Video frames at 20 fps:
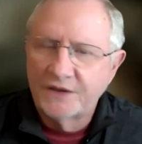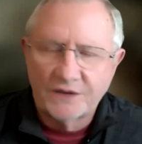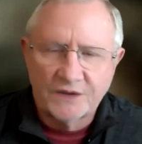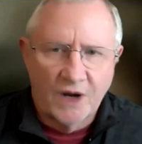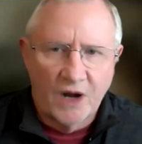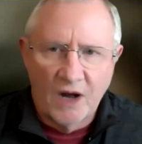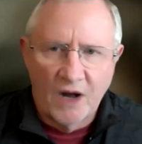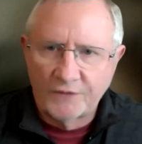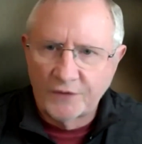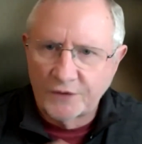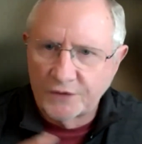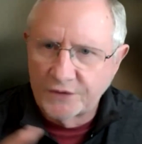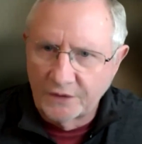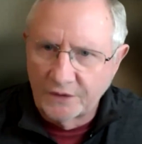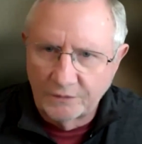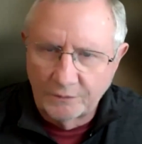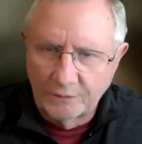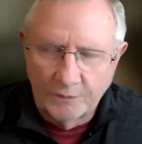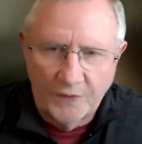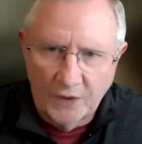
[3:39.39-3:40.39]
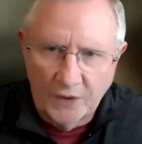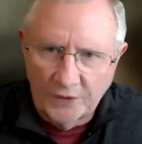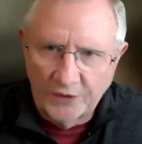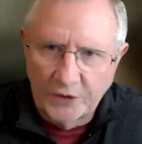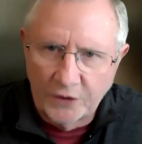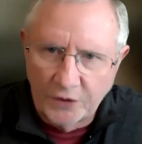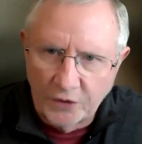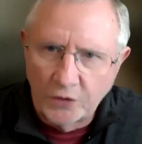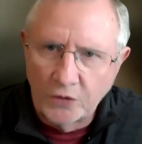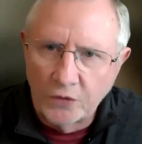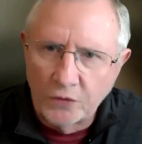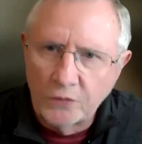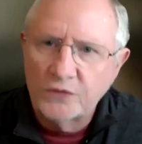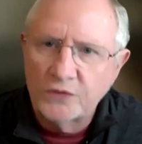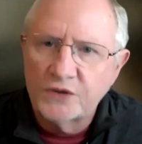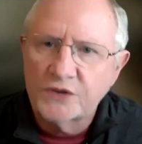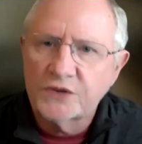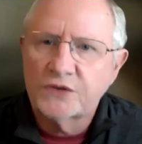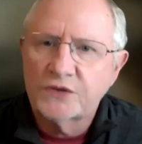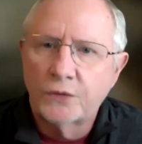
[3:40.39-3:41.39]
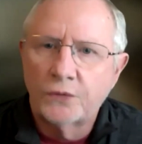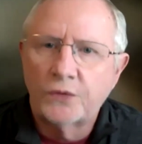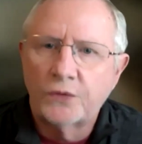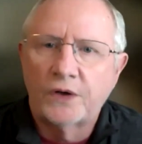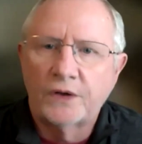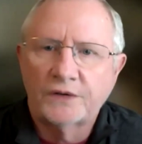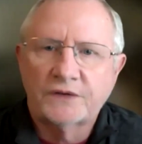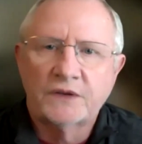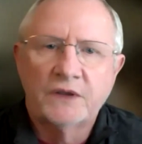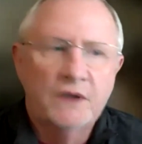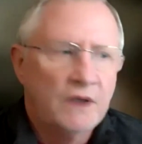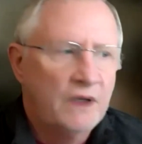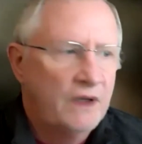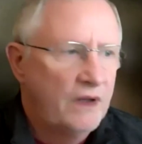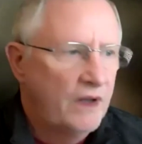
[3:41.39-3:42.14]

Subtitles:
This offers a huge source